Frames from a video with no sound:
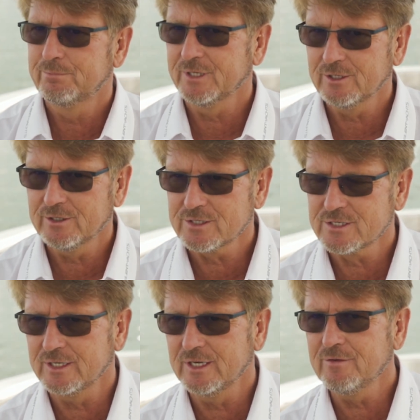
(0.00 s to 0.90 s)

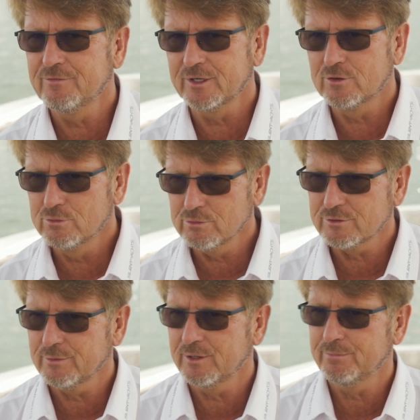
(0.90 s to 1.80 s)
Because if we
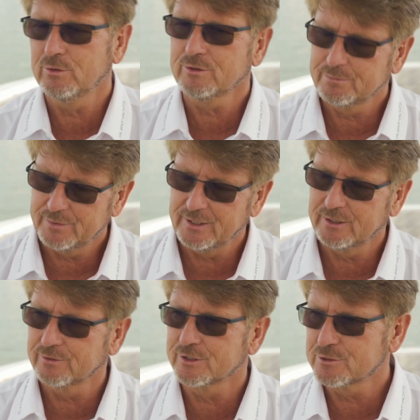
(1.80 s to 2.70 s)
cruise with the boat,
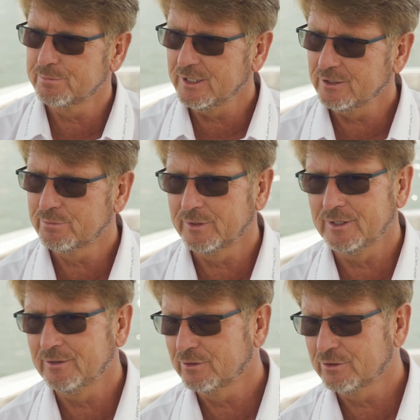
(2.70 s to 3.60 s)
depending on the speed,
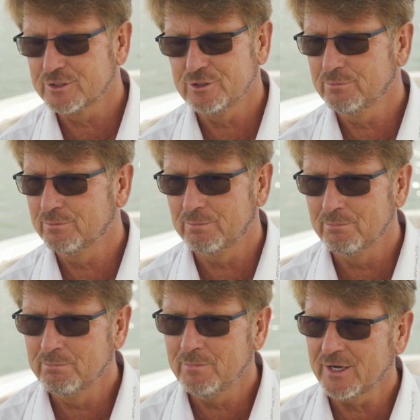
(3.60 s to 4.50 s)
we consume
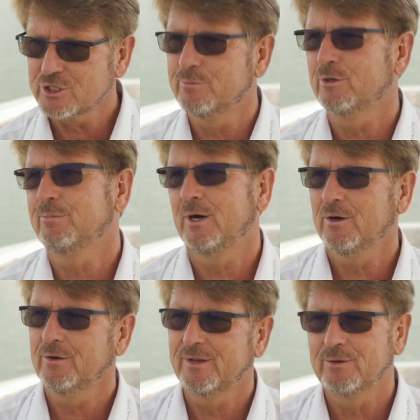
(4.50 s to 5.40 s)
much more
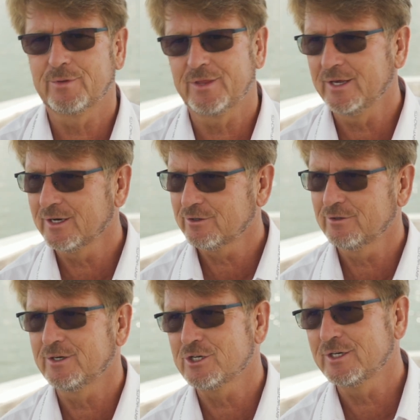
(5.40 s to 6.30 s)
power than with the air
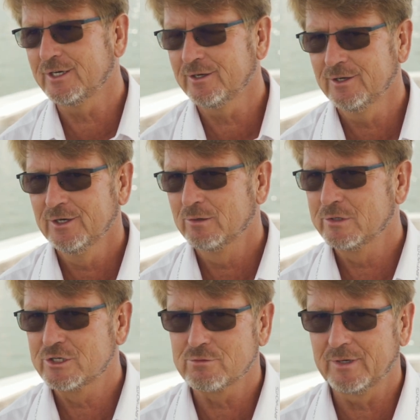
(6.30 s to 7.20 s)
conditioning,
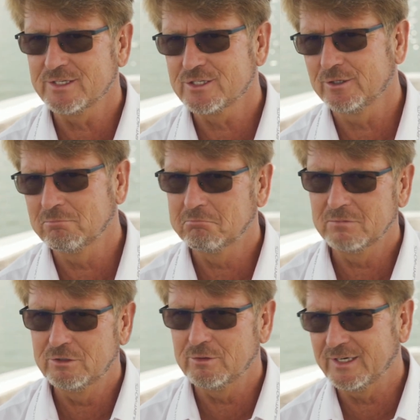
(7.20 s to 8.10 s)
which runs on,
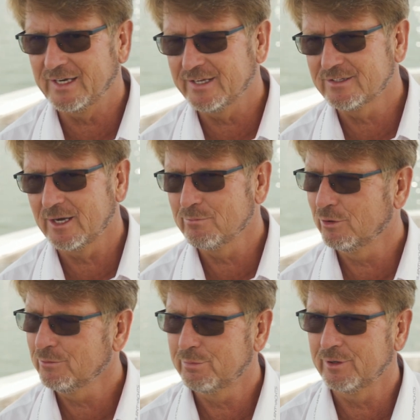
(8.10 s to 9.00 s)
during nighttime,
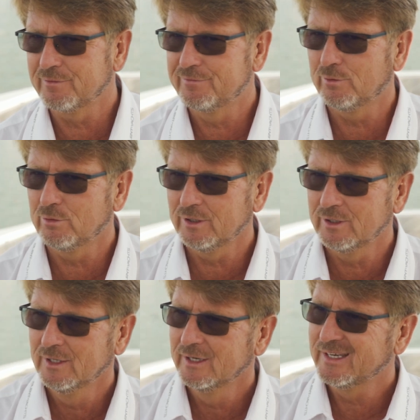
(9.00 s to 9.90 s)
1.4
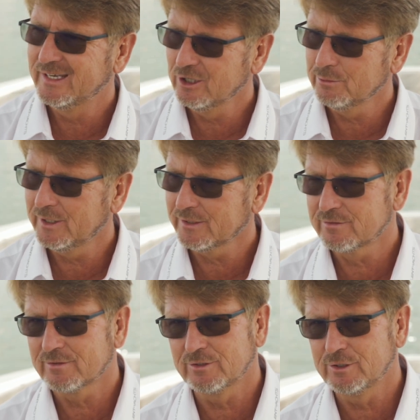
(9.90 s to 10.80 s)

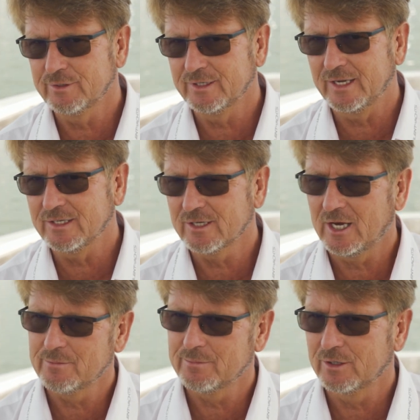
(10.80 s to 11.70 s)
kilowatt, during
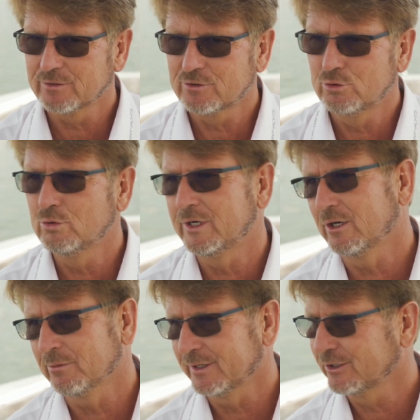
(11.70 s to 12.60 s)
daytime, about 2
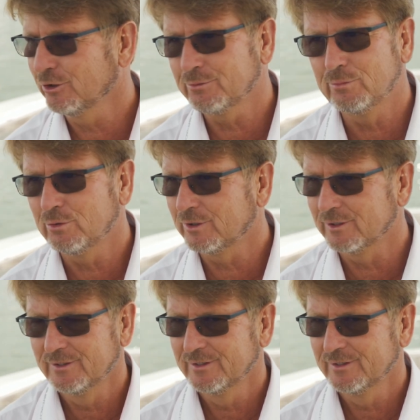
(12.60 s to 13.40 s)
kilowatt, not more.